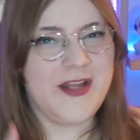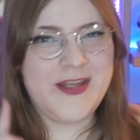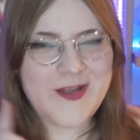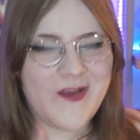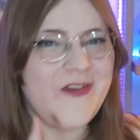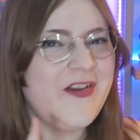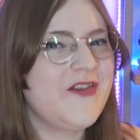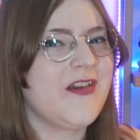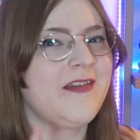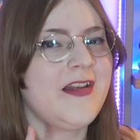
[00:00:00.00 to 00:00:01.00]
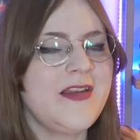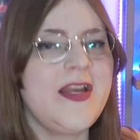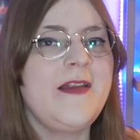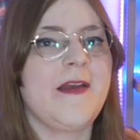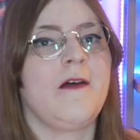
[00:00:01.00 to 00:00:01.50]
Another interesting
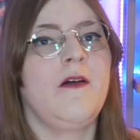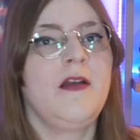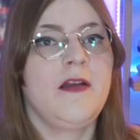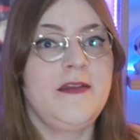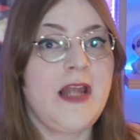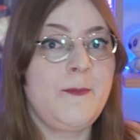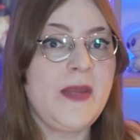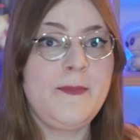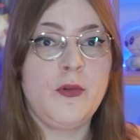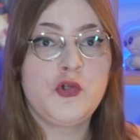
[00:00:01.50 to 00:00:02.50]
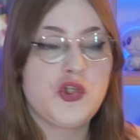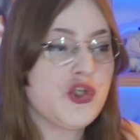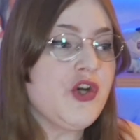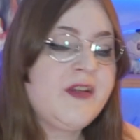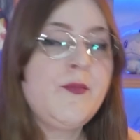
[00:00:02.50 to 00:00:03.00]
detail is that people
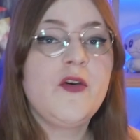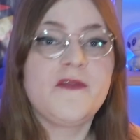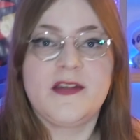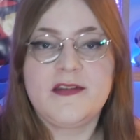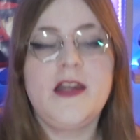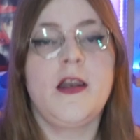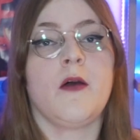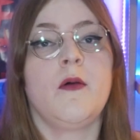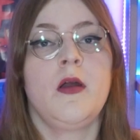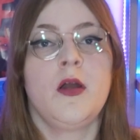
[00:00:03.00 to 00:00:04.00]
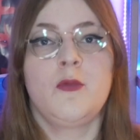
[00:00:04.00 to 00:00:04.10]
just moved to Sinnoh,